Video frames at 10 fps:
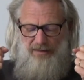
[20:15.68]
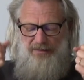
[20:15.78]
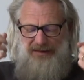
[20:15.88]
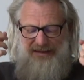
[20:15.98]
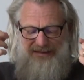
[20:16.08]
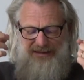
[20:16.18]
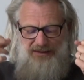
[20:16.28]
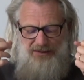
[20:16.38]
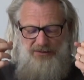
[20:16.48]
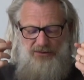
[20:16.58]
the
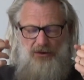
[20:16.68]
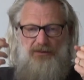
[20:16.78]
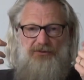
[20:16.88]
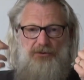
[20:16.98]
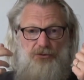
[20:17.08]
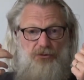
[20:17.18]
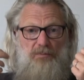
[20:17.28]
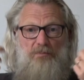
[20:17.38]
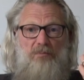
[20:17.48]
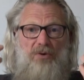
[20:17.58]
existence of such
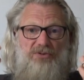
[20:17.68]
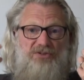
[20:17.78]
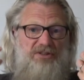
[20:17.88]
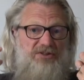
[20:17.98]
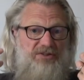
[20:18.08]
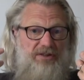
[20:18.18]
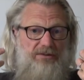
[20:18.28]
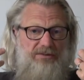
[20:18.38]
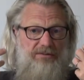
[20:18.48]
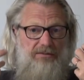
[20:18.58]
bossy
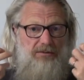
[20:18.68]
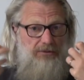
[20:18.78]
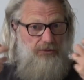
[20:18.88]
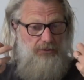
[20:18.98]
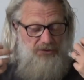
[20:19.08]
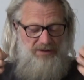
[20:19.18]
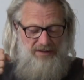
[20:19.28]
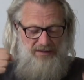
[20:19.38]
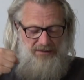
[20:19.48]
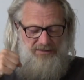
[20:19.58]
cells,
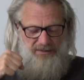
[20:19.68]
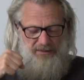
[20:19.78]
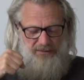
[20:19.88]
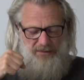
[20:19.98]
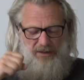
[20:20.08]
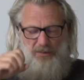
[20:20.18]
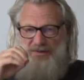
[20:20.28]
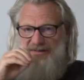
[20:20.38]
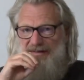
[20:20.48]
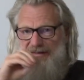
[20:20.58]
coordinating cells,
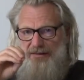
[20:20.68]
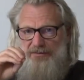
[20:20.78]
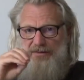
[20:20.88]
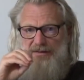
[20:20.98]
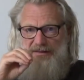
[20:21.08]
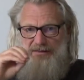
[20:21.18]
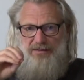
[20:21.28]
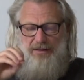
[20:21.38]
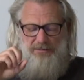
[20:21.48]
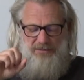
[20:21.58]
was never
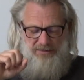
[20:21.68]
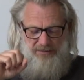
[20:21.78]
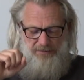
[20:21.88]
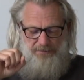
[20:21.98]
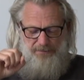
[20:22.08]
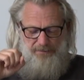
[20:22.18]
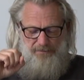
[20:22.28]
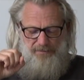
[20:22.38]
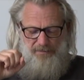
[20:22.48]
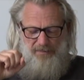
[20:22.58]
established.
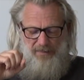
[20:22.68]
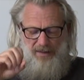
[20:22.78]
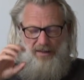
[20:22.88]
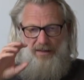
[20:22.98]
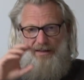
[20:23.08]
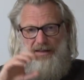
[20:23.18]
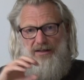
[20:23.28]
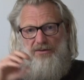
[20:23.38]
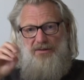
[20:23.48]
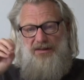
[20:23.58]

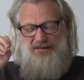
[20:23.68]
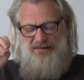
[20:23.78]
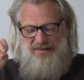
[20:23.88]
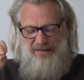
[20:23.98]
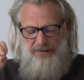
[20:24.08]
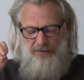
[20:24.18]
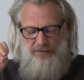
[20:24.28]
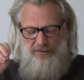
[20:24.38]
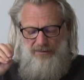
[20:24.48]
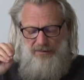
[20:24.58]
Keller and
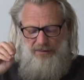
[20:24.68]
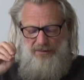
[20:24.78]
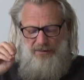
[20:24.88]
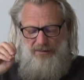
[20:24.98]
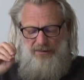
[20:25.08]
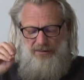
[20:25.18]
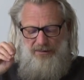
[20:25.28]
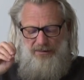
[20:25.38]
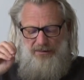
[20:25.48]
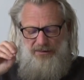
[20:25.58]
Siegel
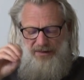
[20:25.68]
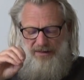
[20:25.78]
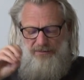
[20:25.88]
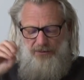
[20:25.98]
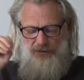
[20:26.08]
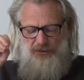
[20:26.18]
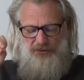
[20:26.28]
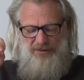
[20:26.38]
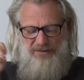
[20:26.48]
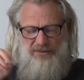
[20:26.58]
therefore
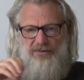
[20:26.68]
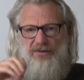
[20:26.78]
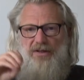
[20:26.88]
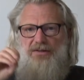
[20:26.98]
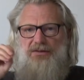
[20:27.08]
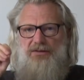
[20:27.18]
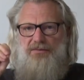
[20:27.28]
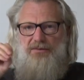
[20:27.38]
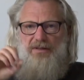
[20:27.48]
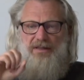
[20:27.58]
suggested a
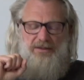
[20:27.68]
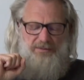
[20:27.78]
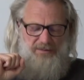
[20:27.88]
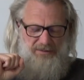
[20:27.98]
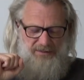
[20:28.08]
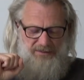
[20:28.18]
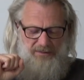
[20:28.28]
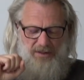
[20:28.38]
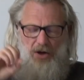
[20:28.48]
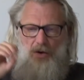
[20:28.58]
different explanation.
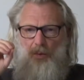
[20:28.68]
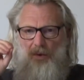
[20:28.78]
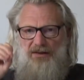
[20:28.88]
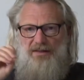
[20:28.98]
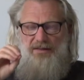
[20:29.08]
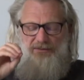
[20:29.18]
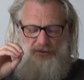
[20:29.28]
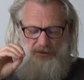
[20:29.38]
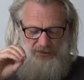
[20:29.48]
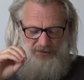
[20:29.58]
What if
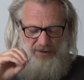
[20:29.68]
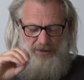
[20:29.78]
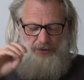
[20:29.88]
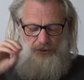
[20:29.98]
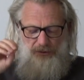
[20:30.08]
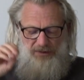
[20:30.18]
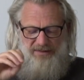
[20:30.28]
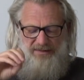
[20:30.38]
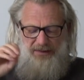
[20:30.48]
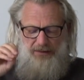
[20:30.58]
those
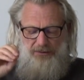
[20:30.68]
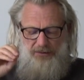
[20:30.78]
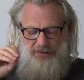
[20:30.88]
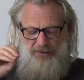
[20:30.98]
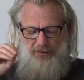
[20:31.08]
unicellular